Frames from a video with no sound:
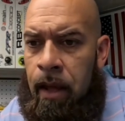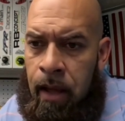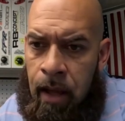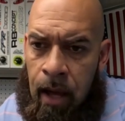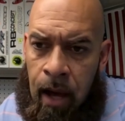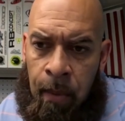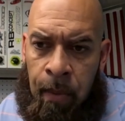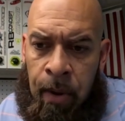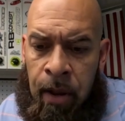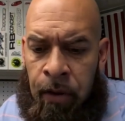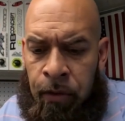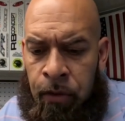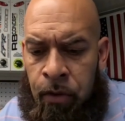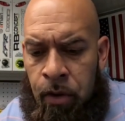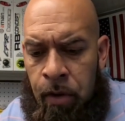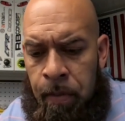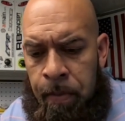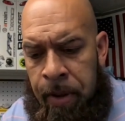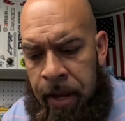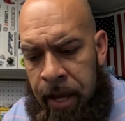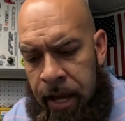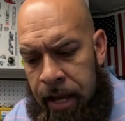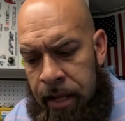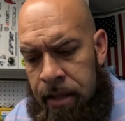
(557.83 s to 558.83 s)
I went up to the
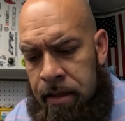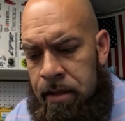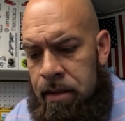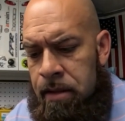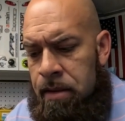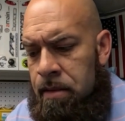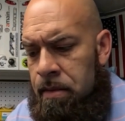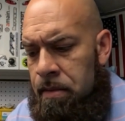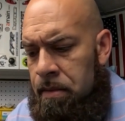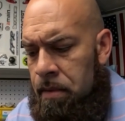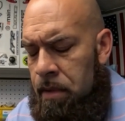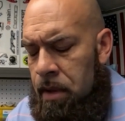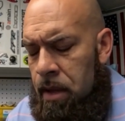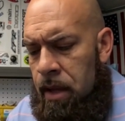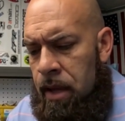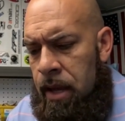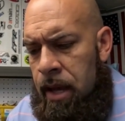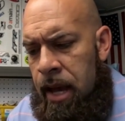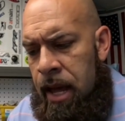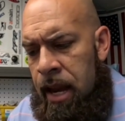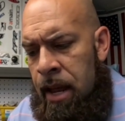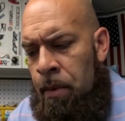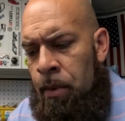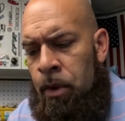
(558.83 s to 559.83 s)
pits,
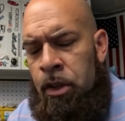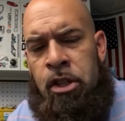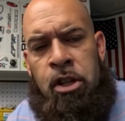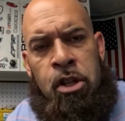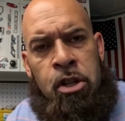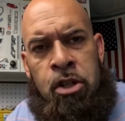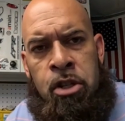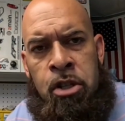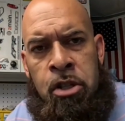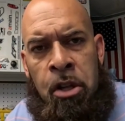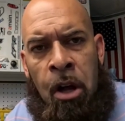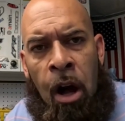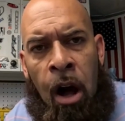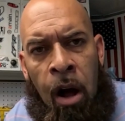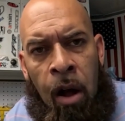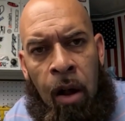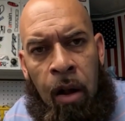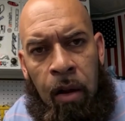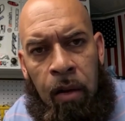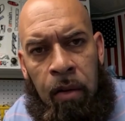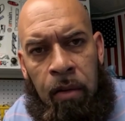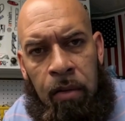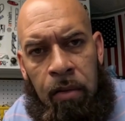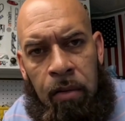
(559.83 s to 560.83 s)
and it would just
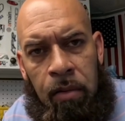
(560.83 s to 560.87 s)
stall.